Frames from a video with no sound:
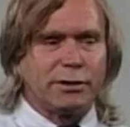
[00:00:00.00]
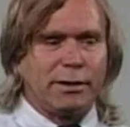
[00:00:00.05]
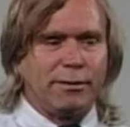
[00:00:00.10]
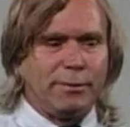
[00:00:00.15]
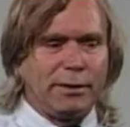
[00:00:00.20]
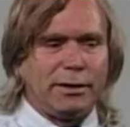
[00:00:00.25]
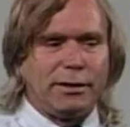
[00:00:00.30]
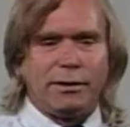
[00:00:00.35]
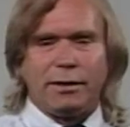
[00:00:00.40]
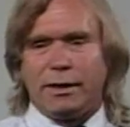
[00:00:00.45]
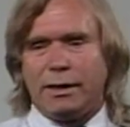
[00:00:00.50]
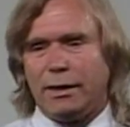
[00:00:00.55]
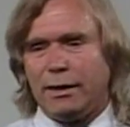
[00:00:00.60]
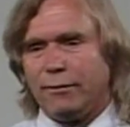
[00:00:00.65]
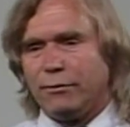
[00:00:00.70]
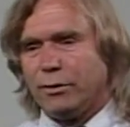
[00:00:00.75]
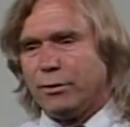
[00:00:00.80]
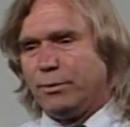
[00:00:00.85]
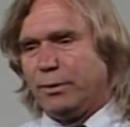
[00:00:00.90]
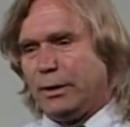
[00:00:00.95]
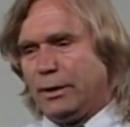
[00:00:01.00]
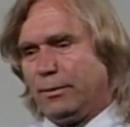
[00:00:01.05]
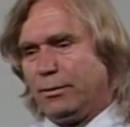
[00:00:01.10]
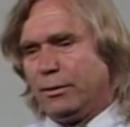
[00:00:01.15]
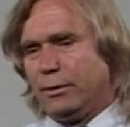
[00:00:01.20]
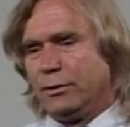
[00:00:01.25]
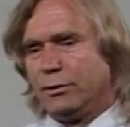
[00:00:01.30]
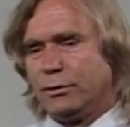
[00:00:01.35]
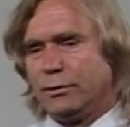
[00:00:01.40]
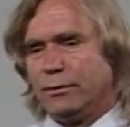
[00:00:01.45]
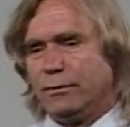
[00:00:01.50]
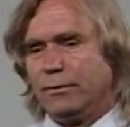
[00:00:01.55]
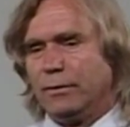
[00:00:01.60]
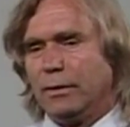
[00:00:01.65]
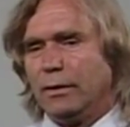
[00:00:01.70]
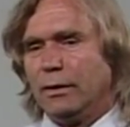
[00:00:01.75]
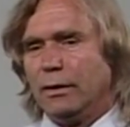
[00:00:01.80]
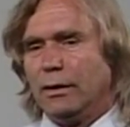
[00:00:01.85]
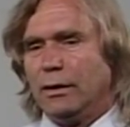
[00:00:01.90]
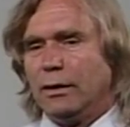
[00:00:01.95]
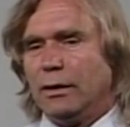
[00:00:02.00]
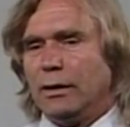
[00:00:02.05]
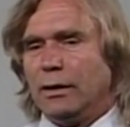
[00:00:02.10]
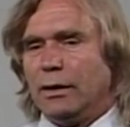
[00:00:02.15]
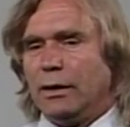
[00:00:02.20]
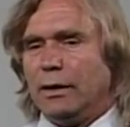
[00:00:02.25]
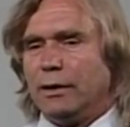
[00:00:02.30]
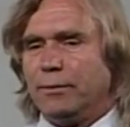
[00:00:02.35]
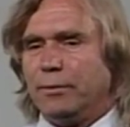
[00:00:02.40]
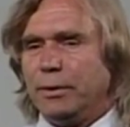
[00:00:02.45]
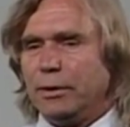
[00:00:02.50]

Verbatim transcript: come in and they have their papers. And